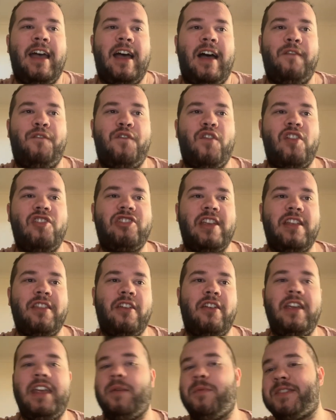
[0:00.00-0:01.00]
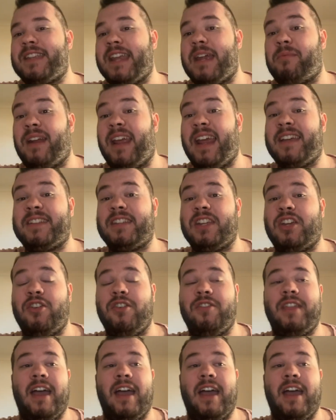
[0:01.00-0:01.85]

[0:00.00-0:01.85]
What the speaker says: Unfortunately, though, he wasn't able to execute